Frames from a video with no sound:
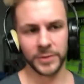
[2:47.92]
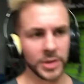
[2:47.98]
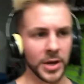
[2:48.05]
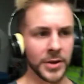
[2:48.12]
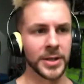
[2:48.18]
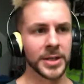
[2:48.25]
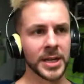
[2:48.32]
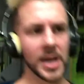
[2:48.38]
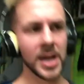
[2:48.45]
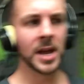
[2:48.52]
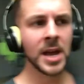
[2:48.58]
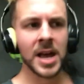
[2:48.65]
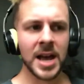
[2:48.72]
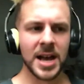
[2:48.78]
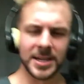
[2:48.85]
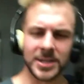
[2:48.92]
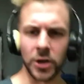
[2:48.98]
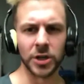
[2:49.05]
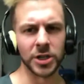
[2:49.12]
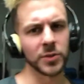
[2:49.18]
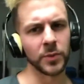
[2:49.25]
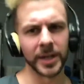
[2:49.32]
you noticed, I
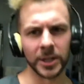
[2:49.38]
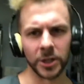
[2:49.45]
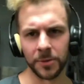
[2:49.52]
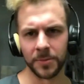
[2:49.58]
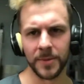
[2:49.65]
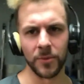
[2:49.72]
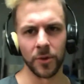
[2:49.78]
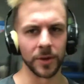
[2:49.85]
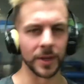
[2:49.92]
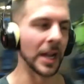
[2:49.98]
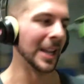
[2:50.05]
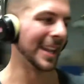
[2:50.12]
started to swing a little bit more than I